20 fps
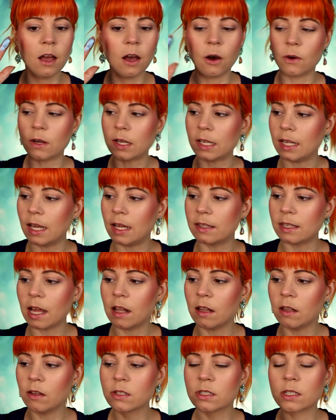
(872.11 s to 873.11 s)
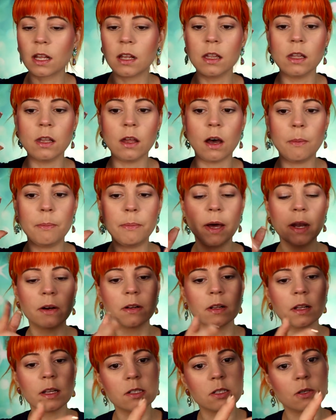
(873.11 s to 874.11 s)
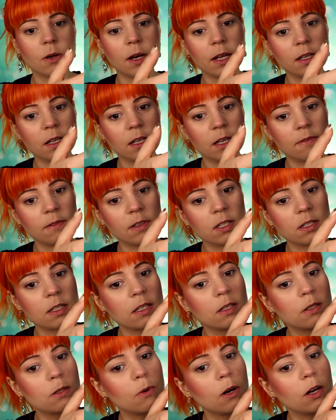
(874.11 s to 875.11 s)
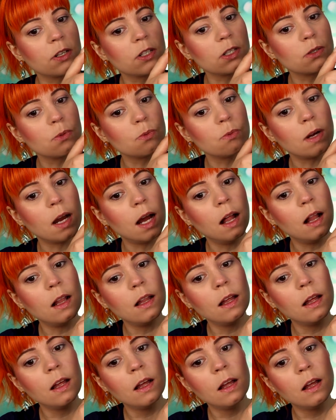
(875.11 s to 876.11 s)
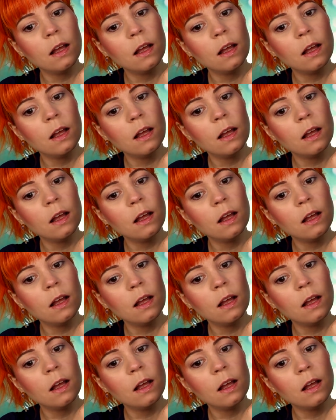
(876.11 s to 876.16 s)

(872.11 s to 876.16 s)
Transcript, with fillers: Okay, yeah, that looks a lot better. Let's go ahead and give this a swatch as well.